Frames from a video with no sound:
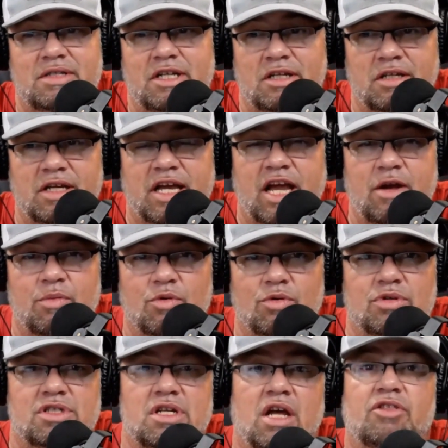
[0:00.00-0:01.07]
Dillon Gabriel
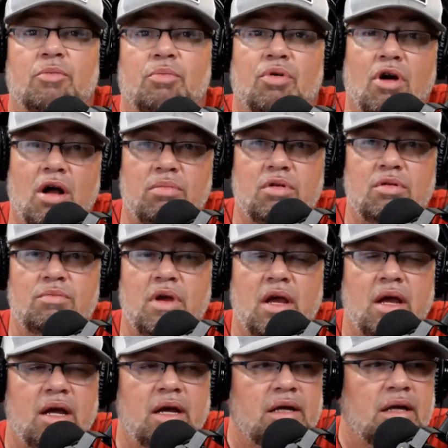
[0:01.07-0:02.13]
is not the problem.
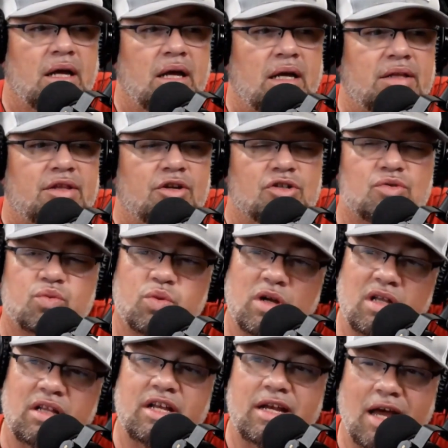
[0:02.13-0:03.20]
There's
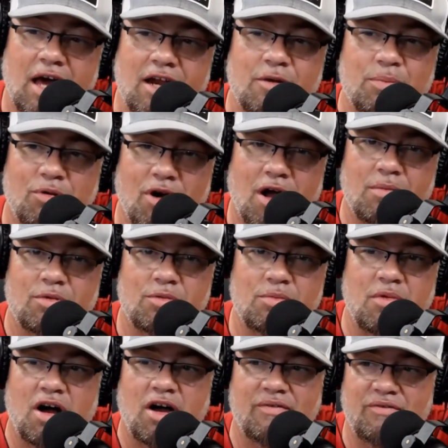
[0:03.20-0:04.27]
really not a problem
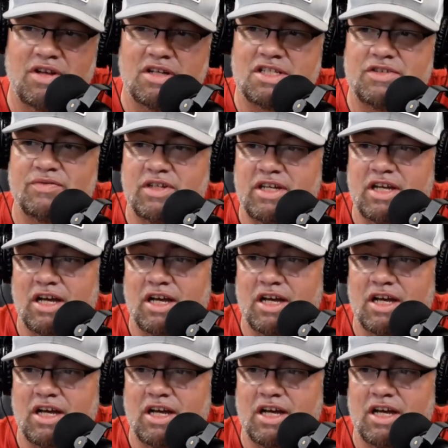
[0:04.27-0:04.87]
offensively.